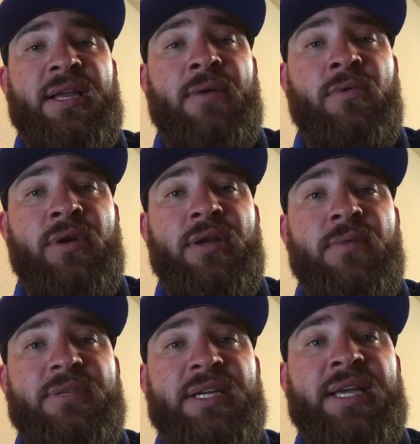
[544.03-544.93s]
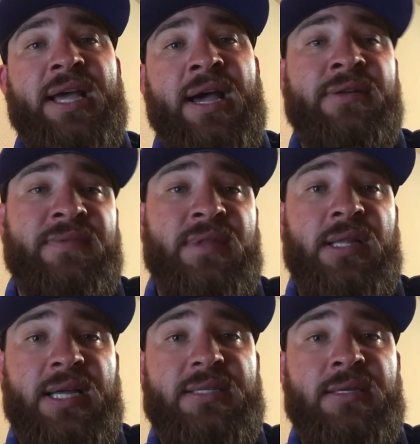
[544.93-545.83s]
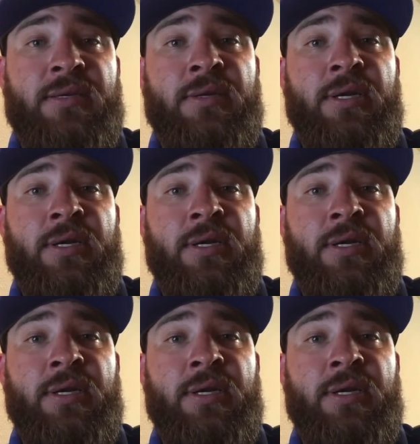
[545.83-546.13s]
that I wanted them to get out of the lesson.